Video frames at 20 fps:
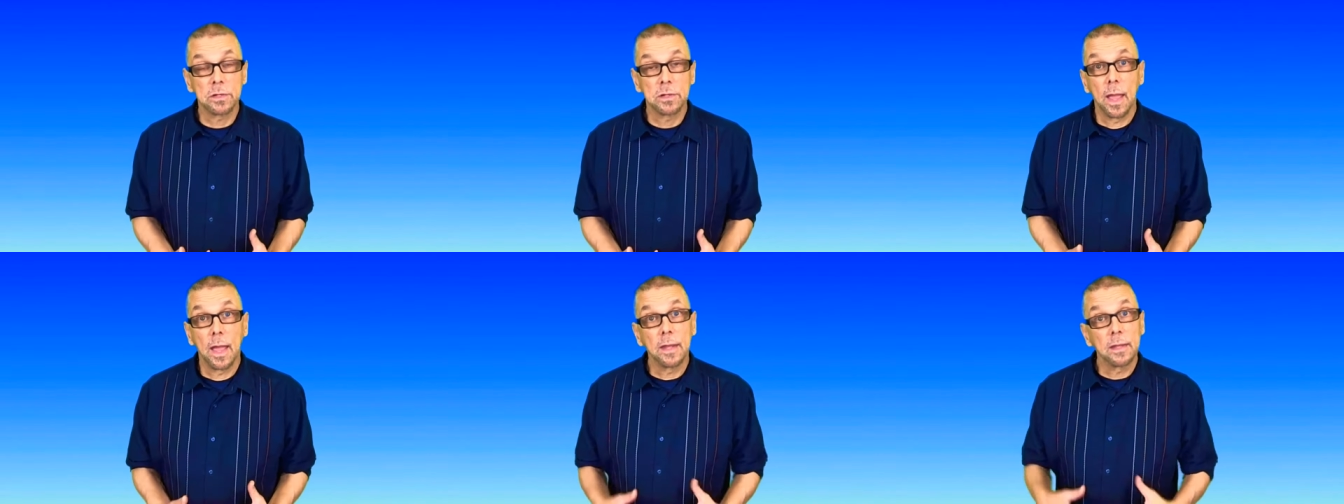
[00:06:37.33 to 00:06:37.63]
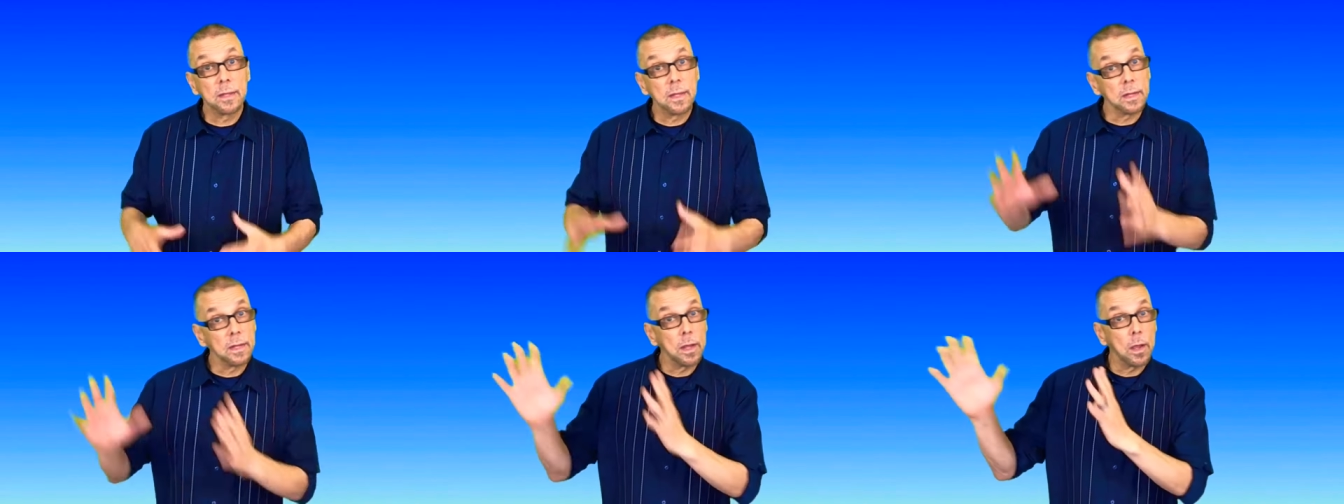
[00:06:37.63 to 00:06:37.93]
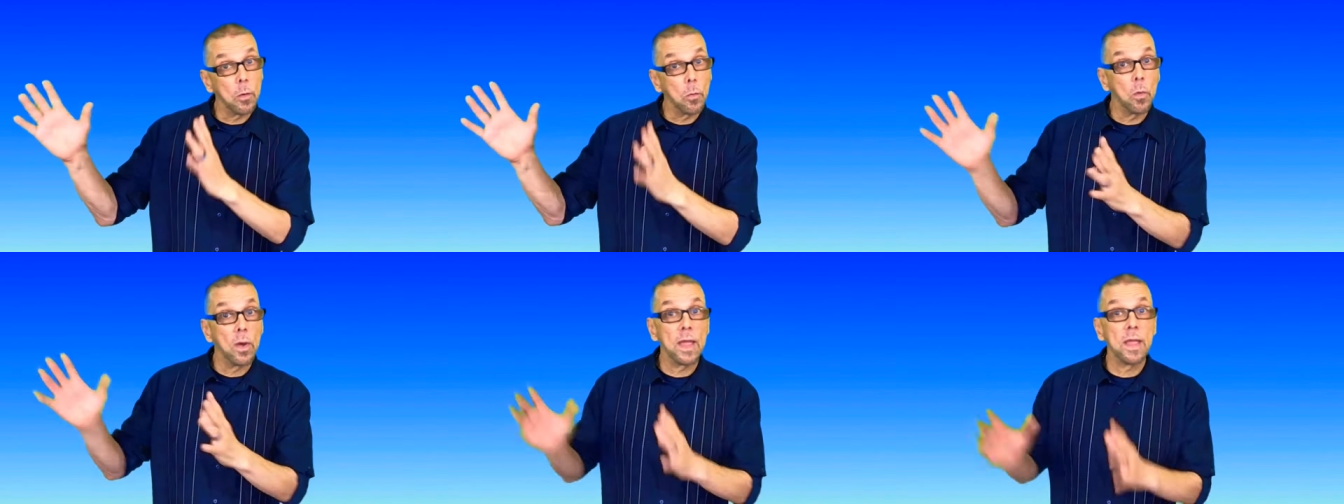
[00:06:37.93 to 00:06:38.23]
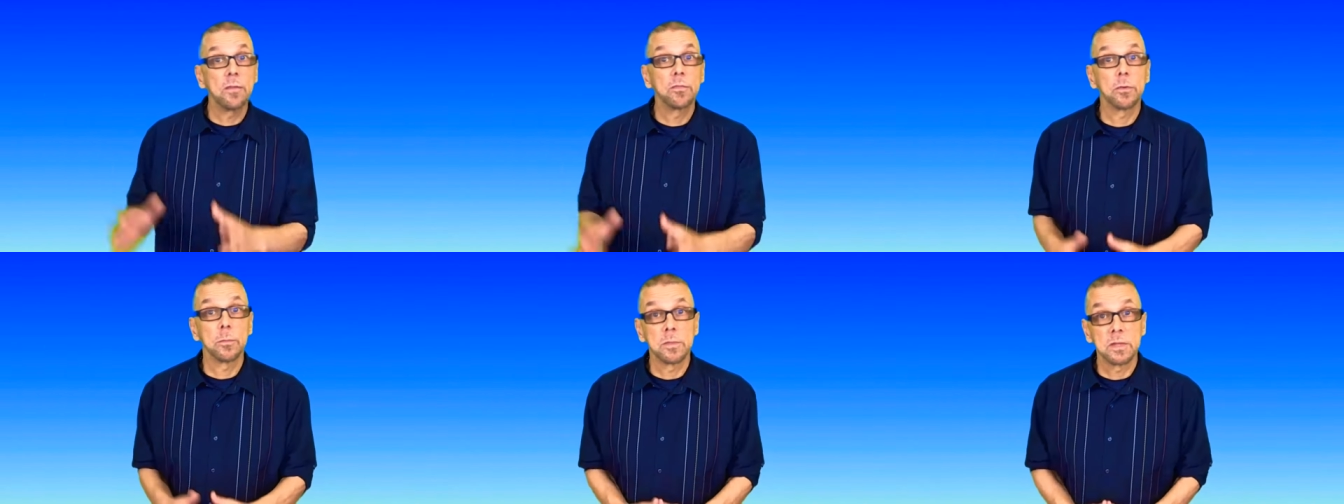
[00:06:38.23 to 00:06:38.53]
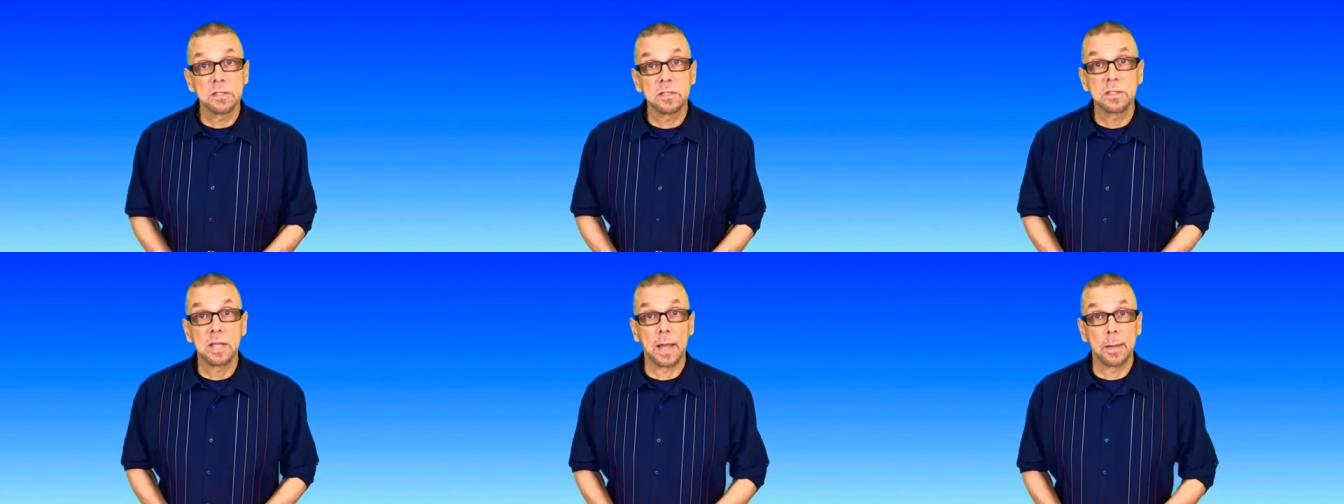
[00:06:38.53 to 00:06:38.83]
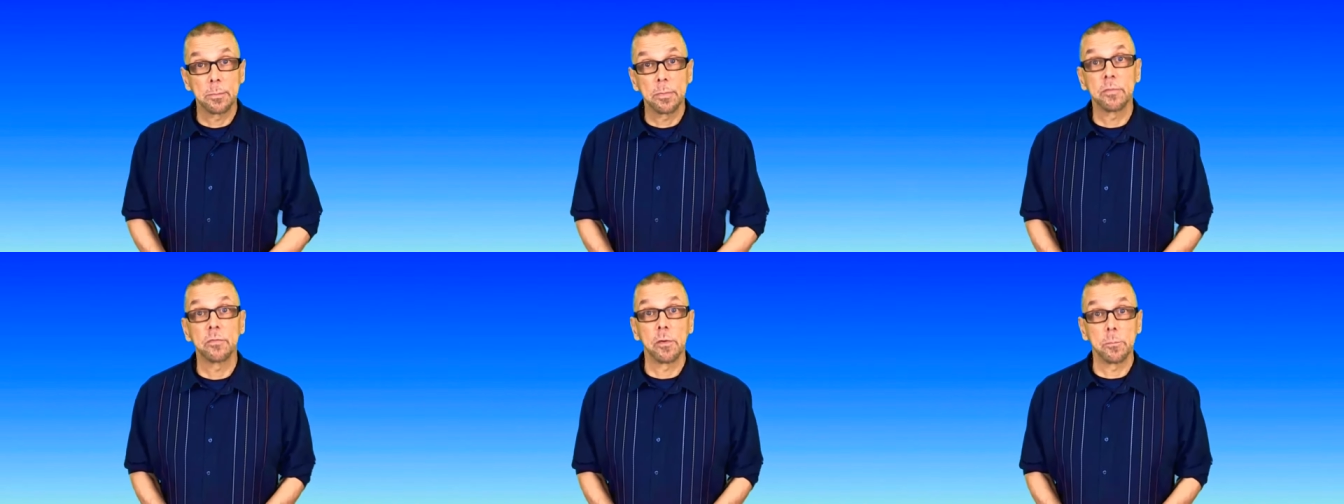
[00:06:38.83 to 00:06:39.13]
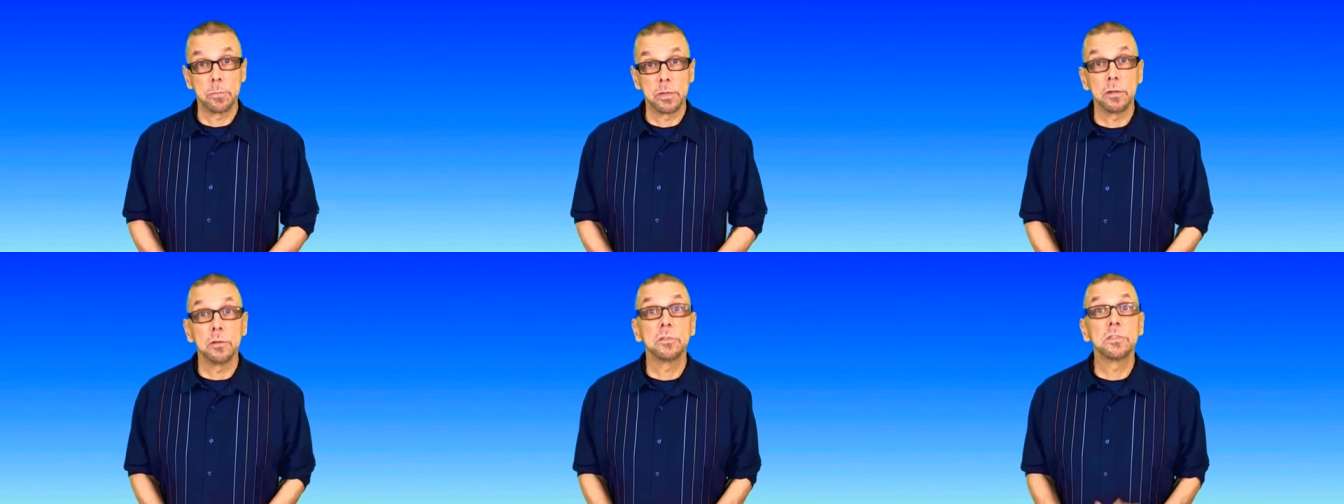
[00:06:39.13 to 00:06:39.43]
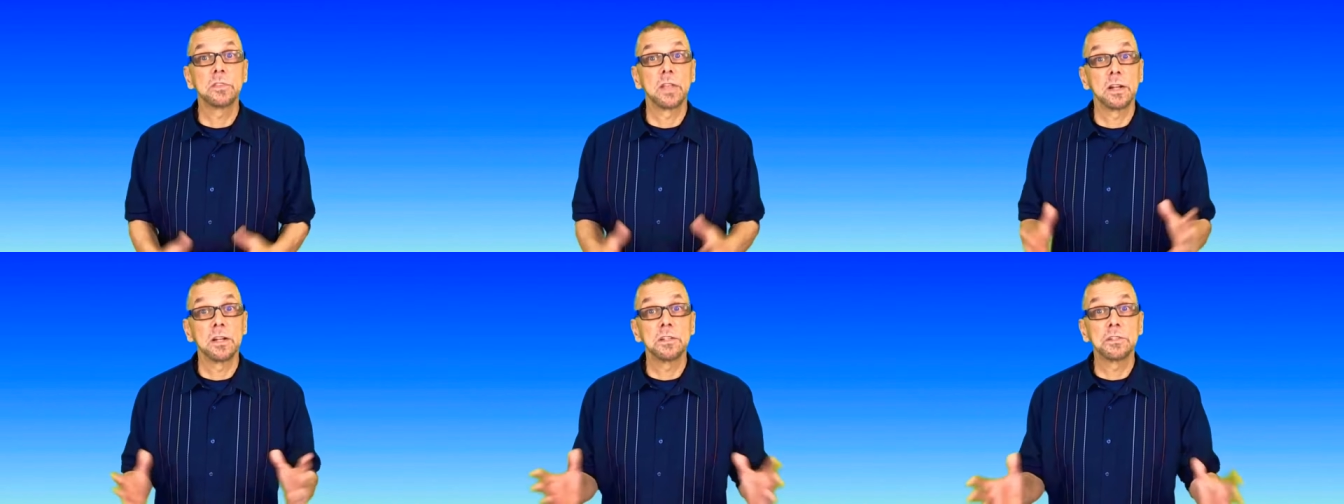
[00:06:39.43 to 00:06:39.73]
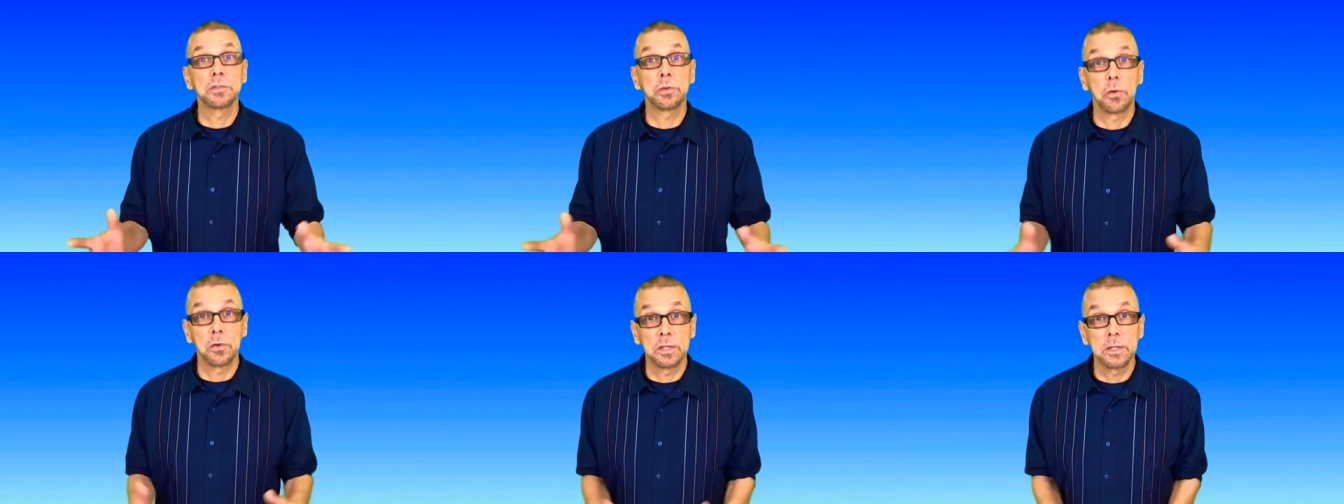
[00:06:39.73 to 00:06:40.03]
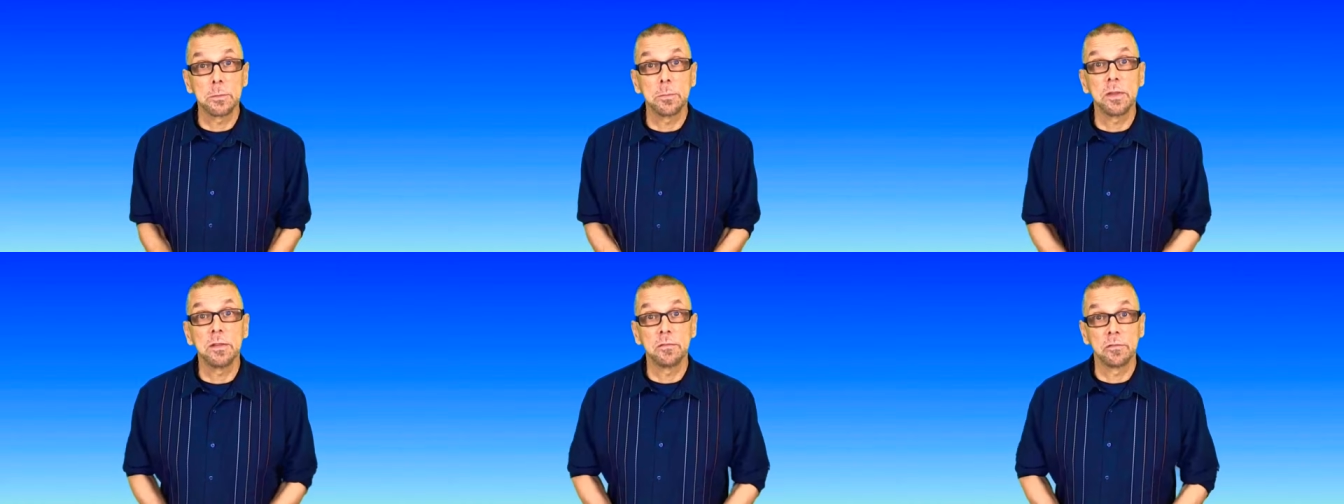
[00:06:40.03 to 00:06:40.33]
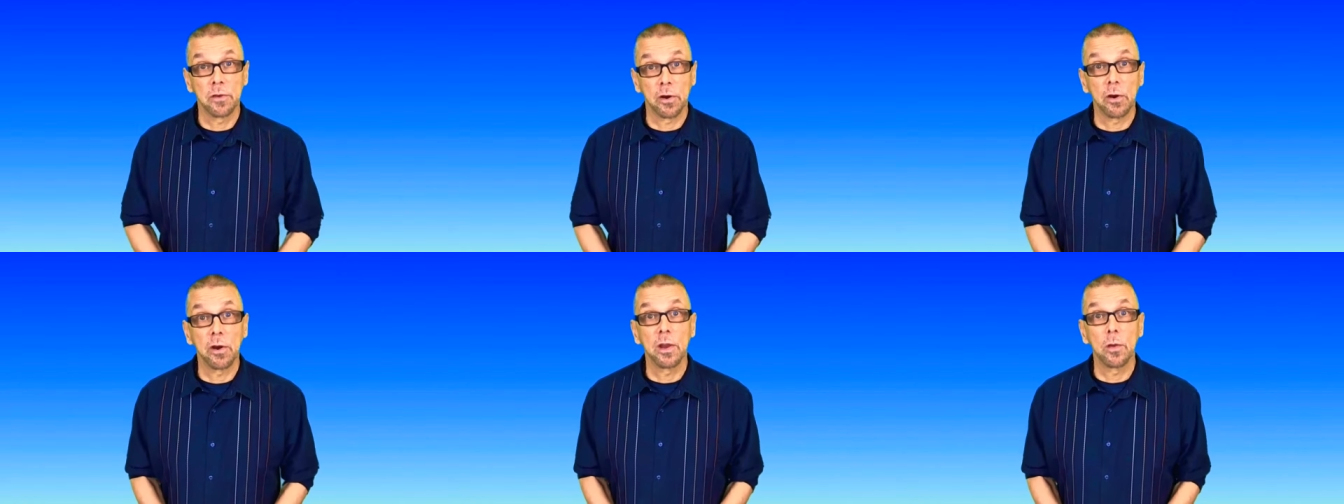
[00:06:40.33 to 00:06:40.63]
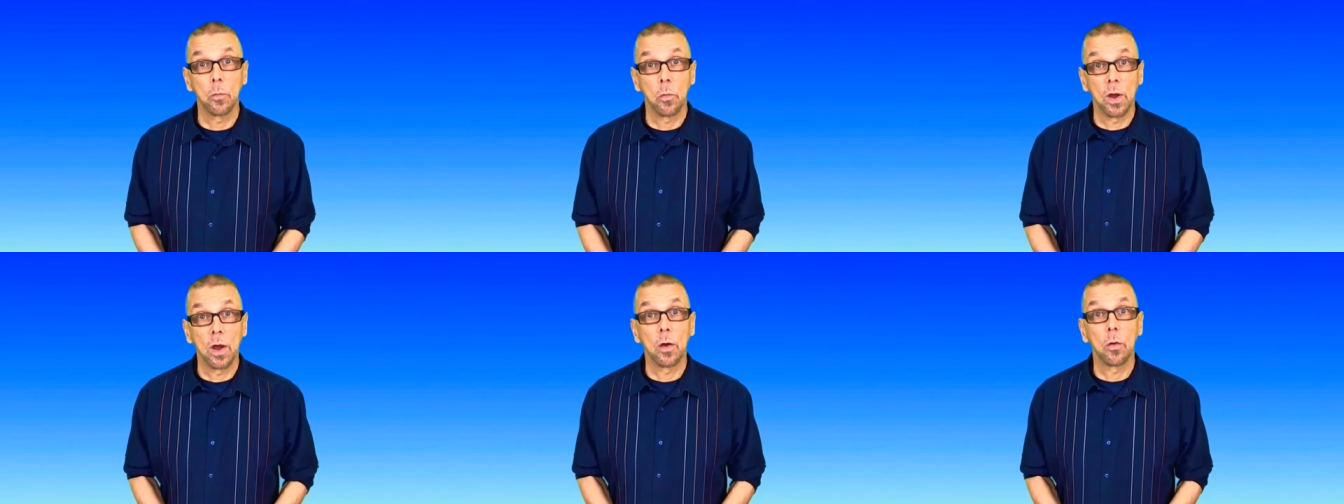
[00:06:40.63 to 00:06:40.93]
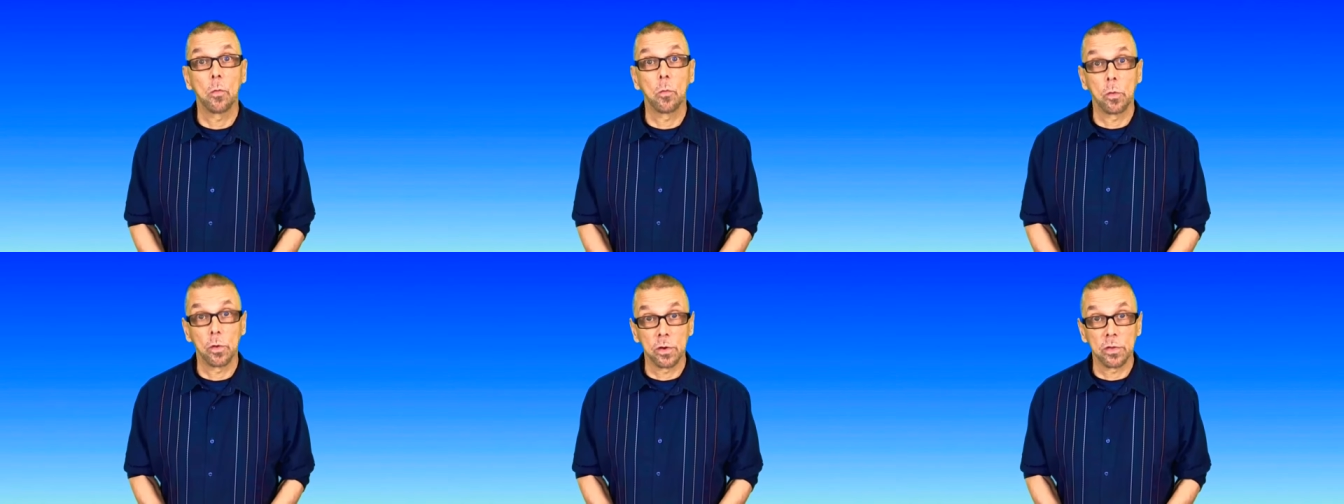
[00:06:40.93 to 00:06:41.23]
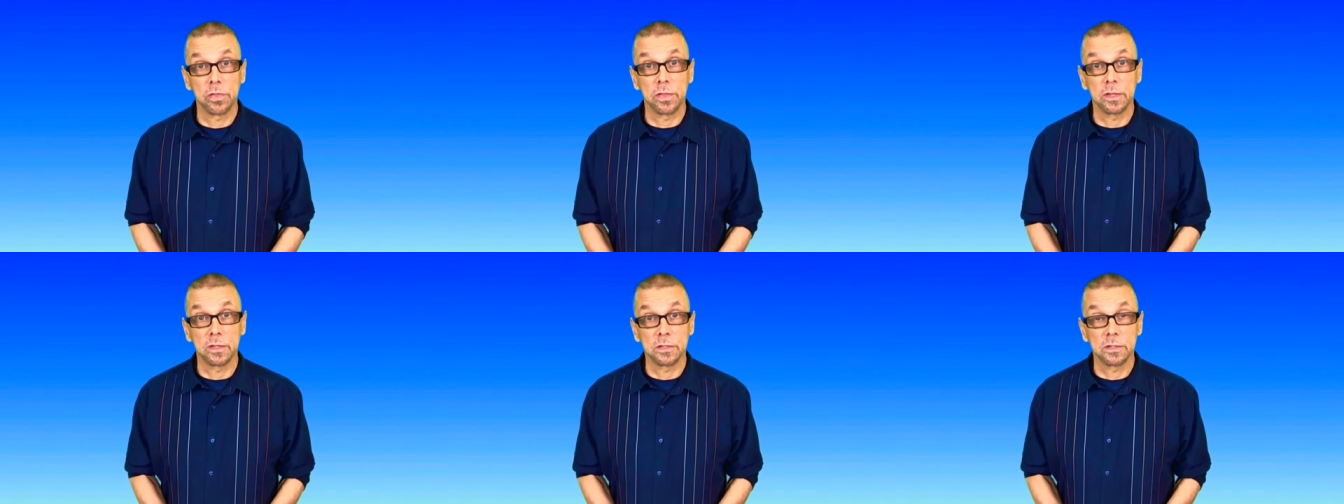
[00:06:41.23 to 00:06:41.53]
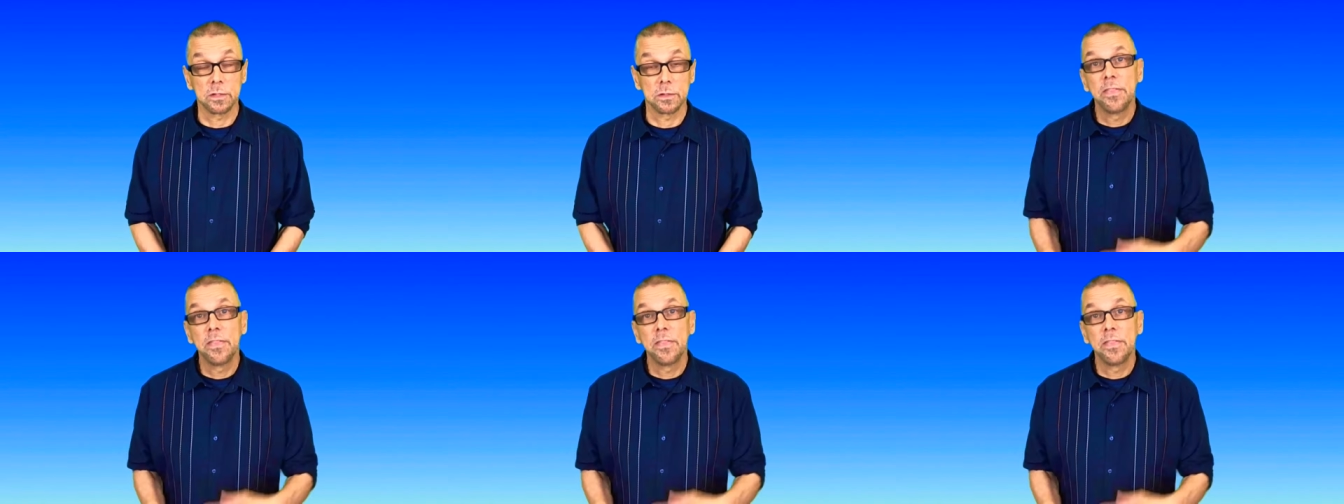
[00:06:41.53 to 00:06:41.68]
and getting away from this type of abuse, then it's going to be very well worth it.